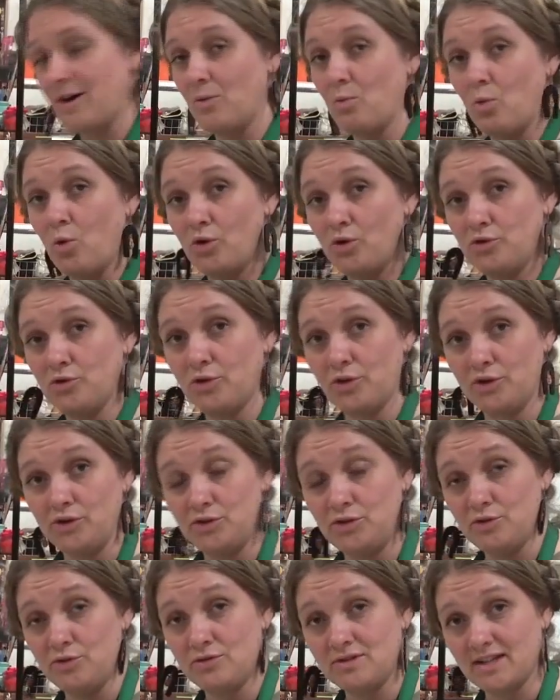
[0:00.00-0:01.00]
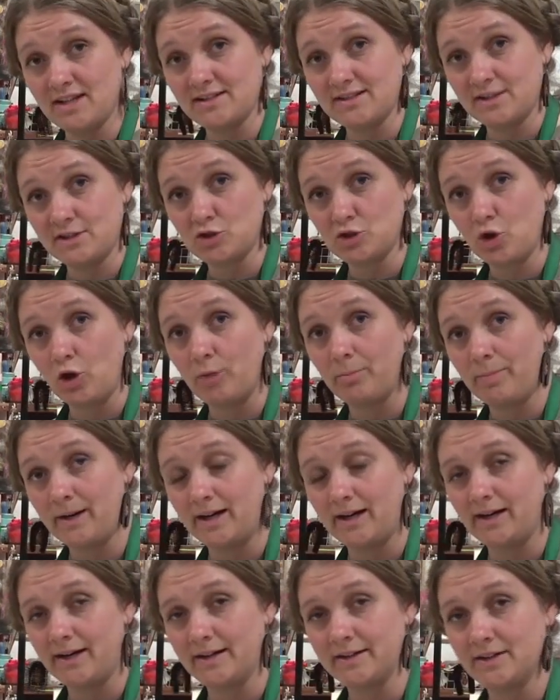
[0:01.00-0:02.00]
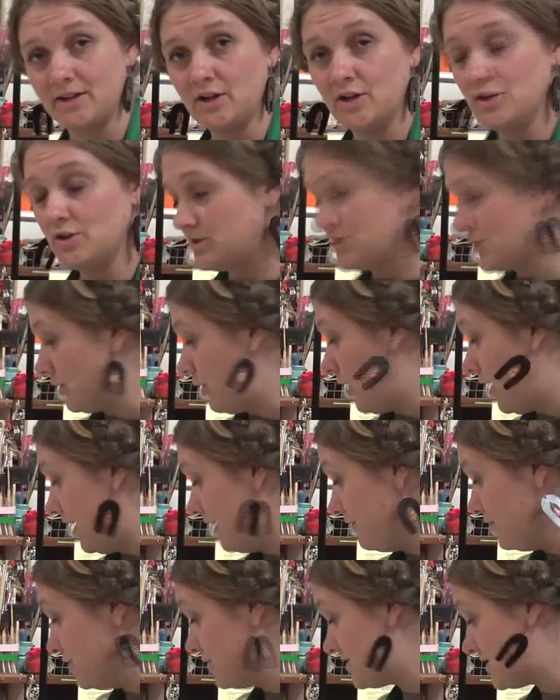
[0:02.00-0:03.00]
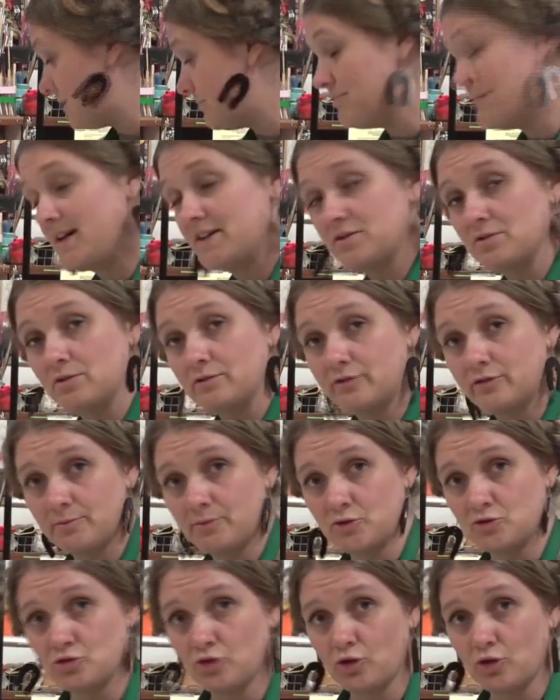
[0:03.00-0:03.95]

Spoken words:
about what you're going to use as the top part. So I've used the metal from the